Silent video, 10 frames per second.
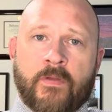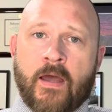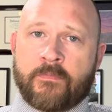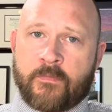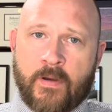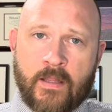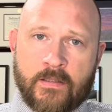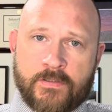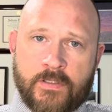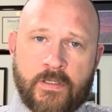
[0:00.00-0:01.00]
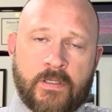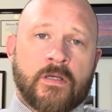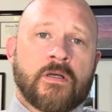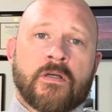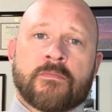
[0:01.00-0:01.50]
ophthalmology,
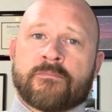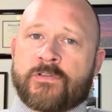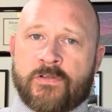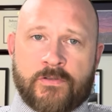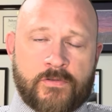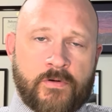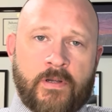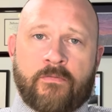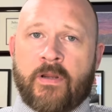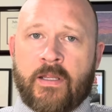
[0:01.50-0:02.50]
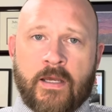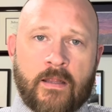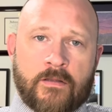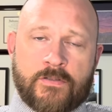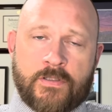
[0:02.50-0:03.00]
surgery,
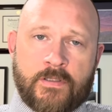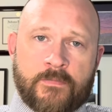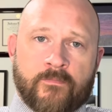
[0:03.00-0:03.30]
radiology,